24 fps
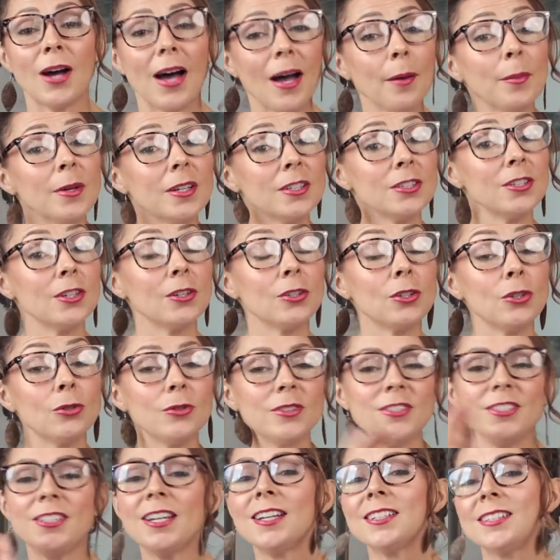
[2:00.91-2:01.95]
I'm gonna show you
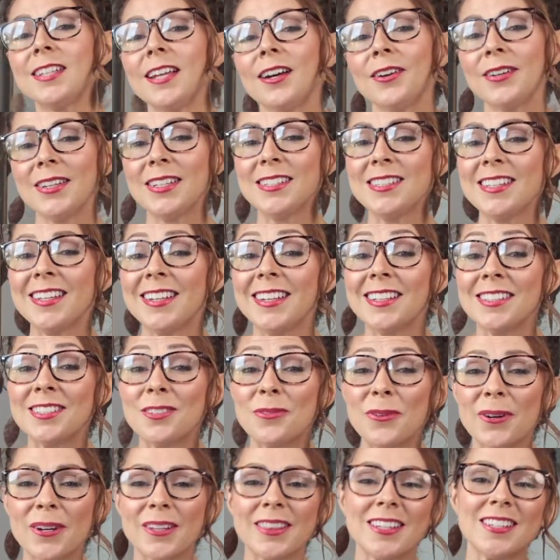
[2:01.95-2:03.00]
just how easy it is to
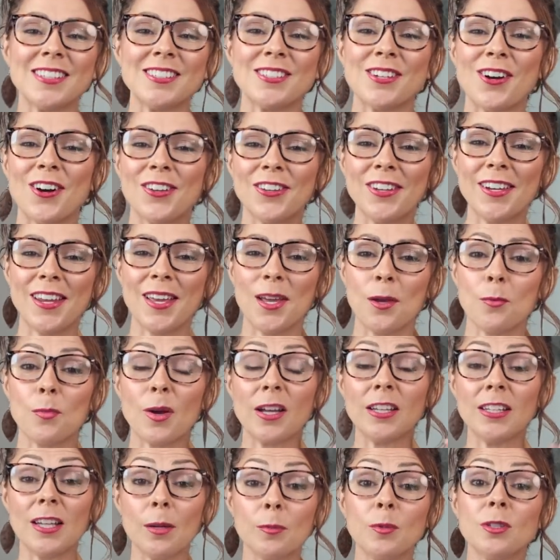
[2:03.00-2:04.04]
work this shawl today
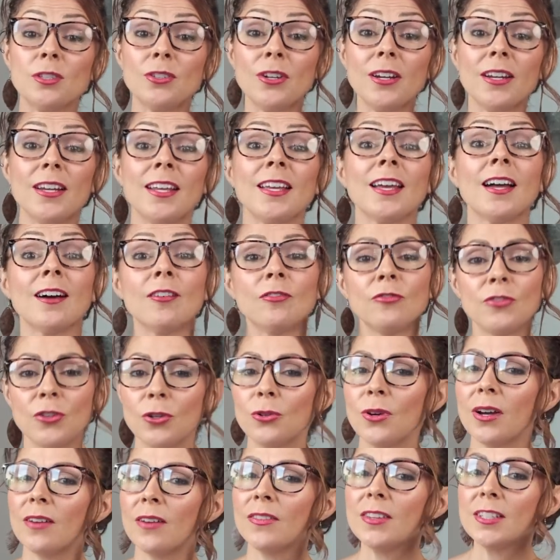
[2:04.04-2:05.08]
by demonstrating a
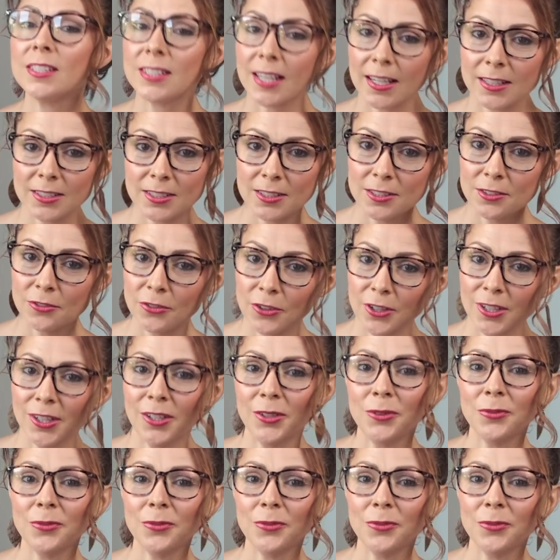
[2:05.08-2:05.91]
few of the sections for you.